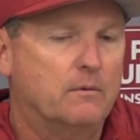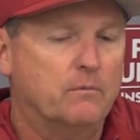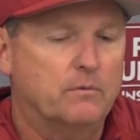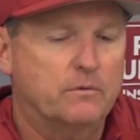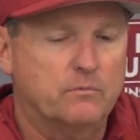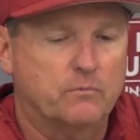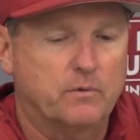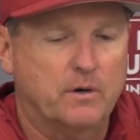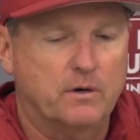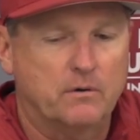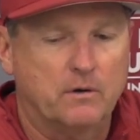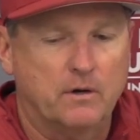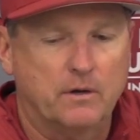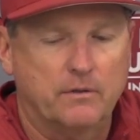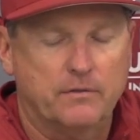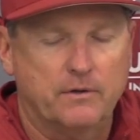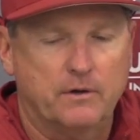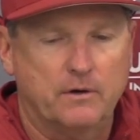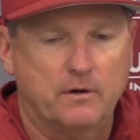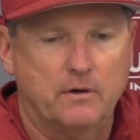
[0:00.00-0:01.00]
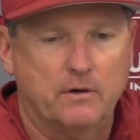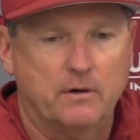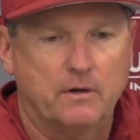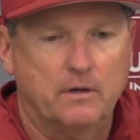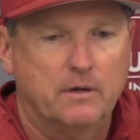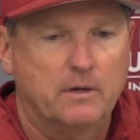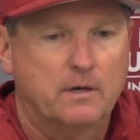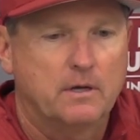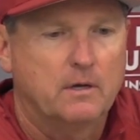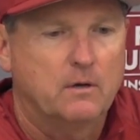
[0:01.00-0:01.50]
with the runner on third,
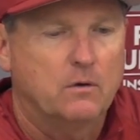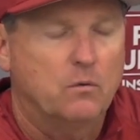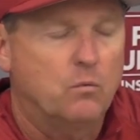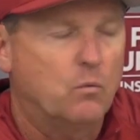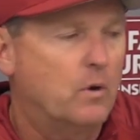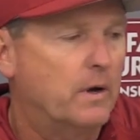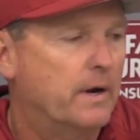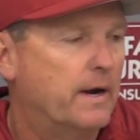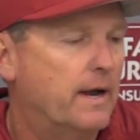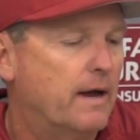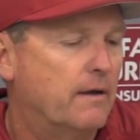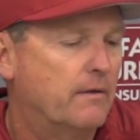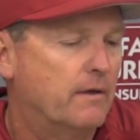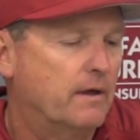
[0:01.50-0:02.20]
one out.